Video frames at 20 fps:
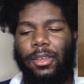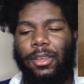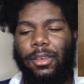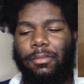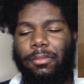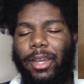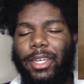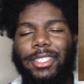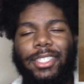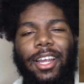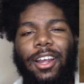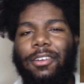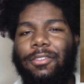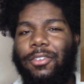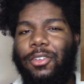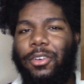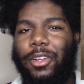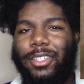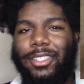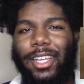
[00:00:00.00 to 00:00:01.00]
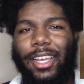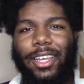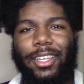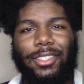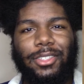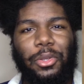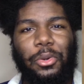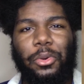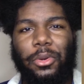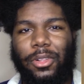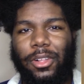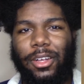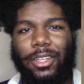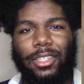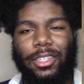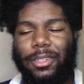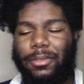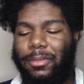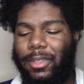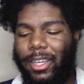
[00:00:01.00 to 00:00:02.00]
My shower floor is like, it's so clogged
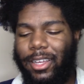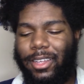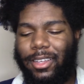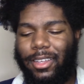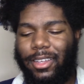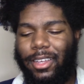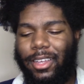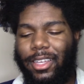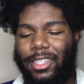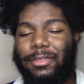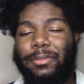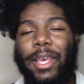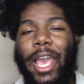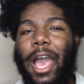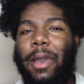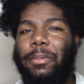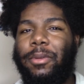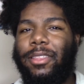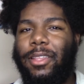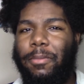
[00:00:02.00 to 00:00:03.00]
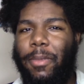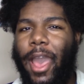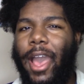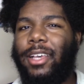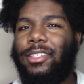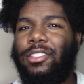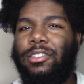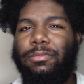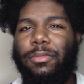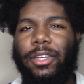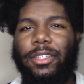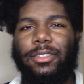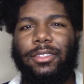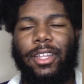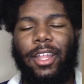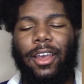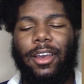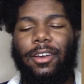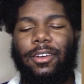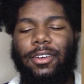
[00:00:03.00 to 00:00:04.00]
up. Like, it's been happening the past 2 months
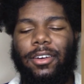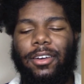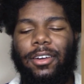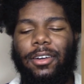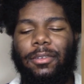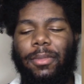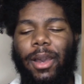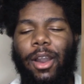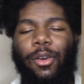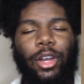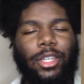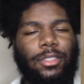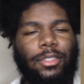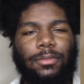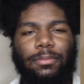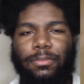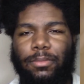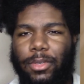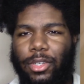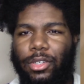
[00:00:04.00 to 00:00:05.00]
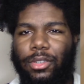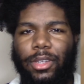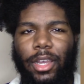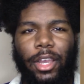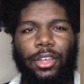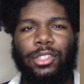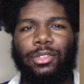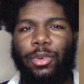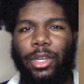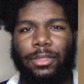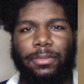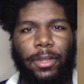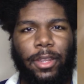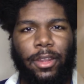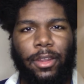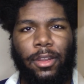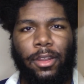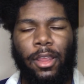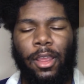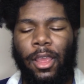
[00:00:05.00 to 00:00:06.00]
now. I used to wash my
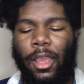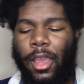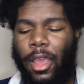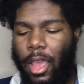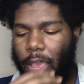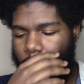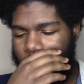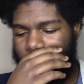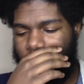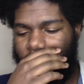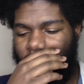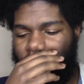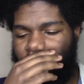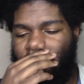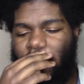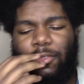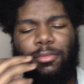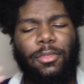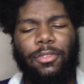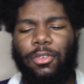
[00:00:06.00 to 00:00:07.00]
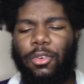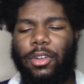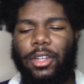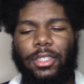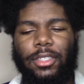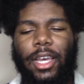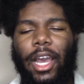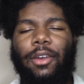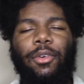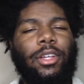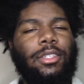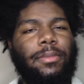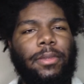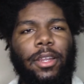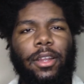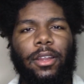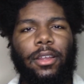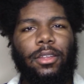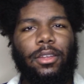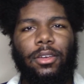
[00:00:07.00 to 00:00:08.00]
hair, and like even before this, I washed my
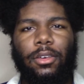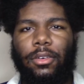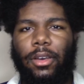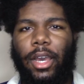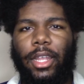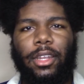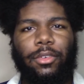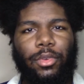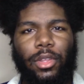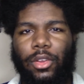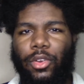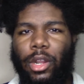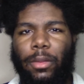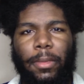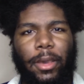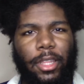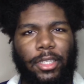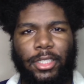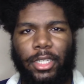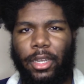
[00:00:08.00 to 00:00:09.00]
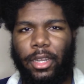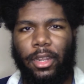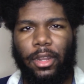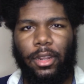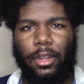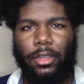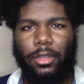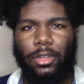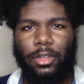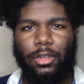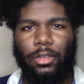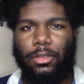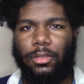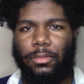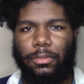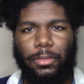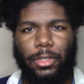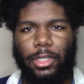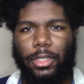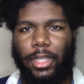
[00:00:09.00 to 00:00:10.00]
hair, you know, I didn't really worry about the shed hair, you
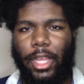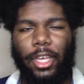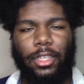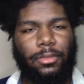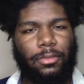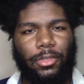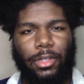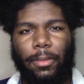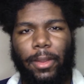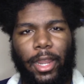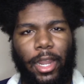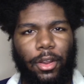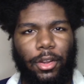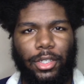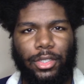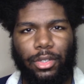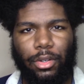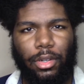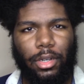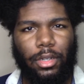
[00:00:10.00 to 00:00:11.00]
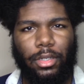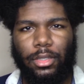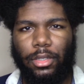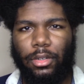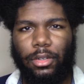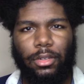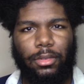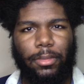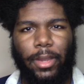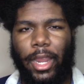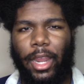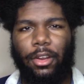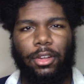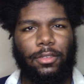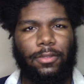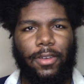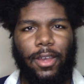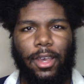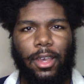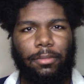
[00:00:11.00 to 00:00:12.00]
know, but that's when my hair was shorter, so my hair
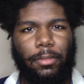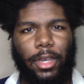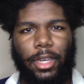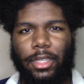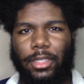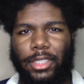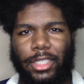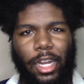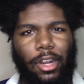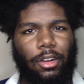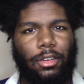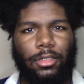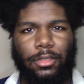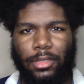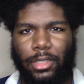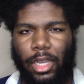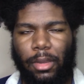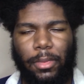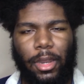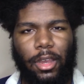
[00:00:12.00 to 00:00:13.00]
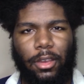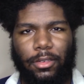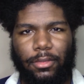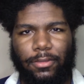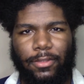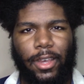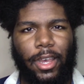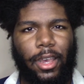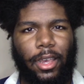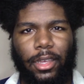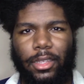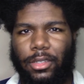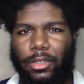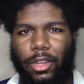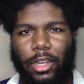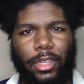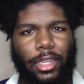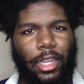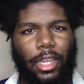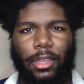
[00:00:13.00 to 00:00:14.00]
was fine, my shower was coming out fine,
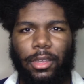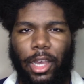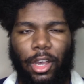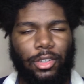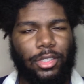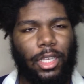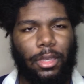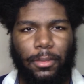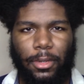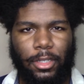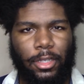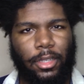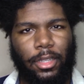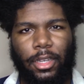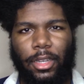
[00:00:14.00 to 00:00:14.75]
I was able to clean